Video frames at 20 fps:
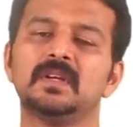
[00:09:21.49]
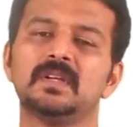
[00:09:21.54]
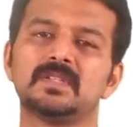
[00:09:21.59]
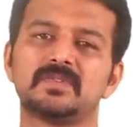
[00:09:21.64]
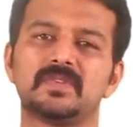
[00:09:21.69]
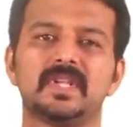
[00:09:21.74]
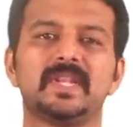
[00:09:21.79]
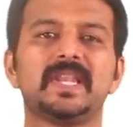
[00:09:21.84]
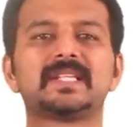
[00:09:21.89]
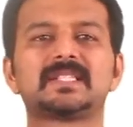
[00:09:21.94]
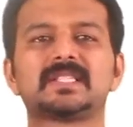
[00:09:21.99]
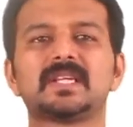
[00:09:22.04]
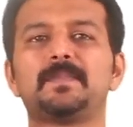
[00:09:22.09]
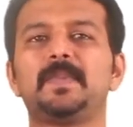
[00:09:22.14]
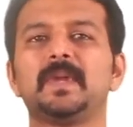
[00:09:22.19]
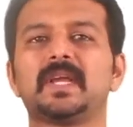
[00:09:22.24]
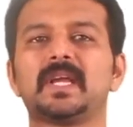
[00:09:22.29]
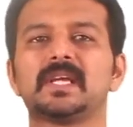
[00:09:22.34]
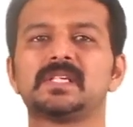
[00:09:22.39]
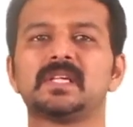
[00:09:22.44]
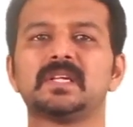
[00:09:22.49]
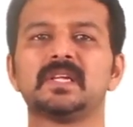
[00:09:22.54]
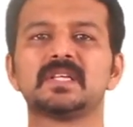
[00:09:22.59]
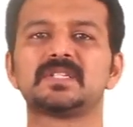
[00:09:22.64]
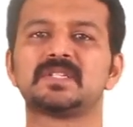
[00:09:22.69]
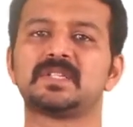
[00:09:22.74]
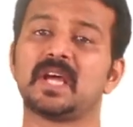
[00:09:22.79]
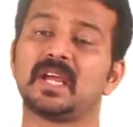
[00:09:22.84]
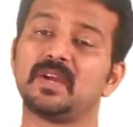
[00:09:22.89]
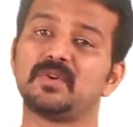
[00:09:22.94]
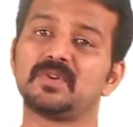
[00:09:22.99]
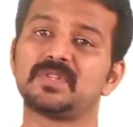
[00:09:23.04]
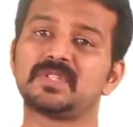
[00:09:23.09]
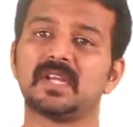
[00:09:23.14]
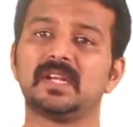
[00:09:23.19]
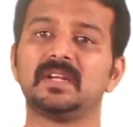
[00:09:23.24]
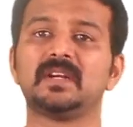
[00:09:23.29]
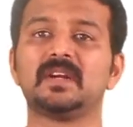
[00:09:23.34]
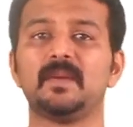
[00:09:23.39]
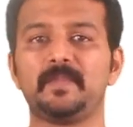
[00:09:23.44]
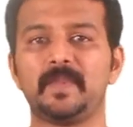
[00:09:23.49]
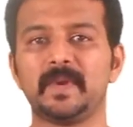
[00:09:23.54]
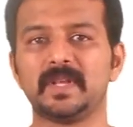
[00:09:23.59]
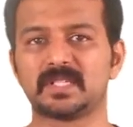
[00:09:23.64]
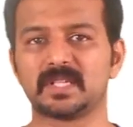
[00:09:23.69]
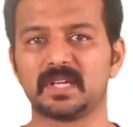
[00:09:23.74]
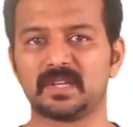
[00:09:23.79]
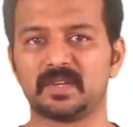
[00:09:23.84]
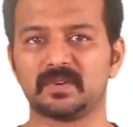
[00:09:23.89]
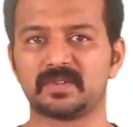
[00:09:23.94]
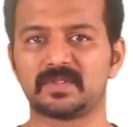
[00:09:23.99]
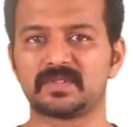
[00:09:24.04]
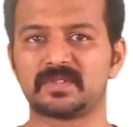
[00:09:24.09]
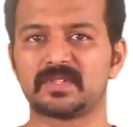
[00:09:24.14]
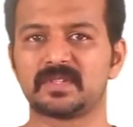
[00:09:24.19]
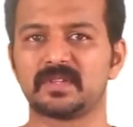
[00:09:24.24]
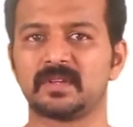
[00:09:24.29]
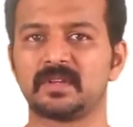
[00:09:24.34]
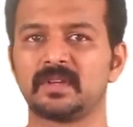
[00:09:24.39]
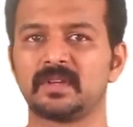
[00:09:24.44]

So the next application is diodes in clipping circuits.